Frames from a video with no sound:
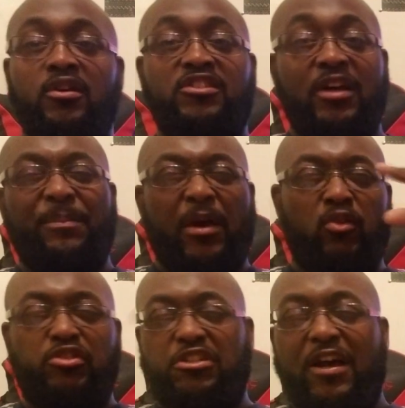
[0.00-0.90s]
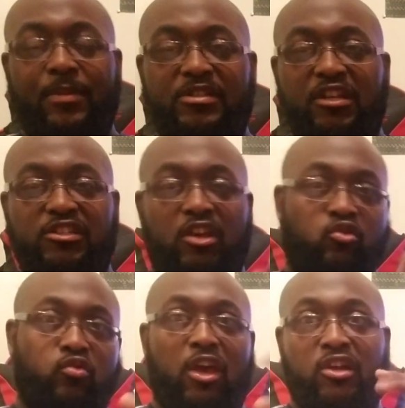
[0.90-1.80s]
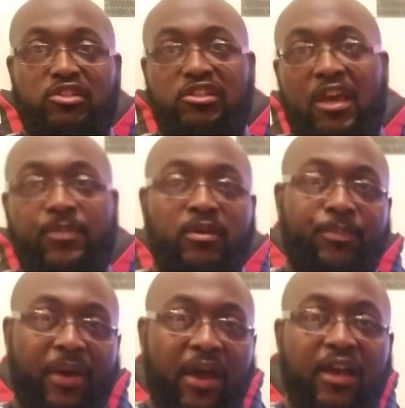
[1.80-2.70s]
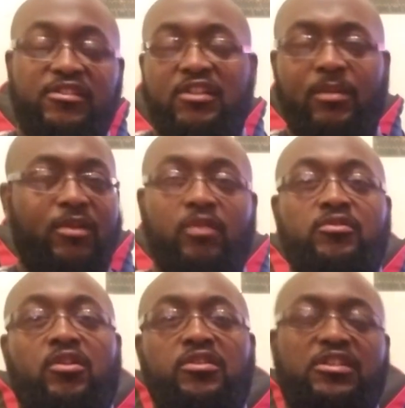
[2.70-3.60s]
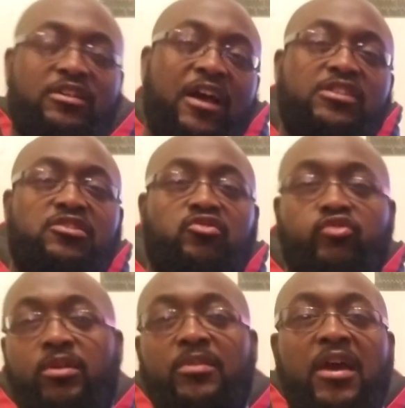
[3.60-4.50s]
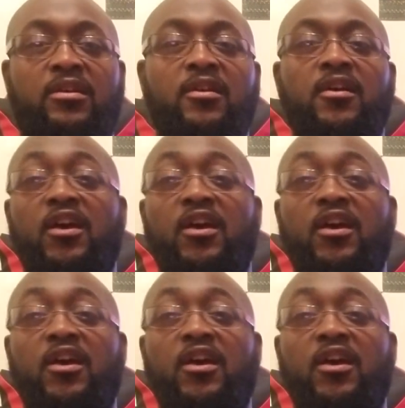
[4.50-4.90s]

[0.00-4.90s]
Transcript: something else chimes in and said, "You can't escape your past." And I'm like, "What's going on?" He said, "Did I just dream that?"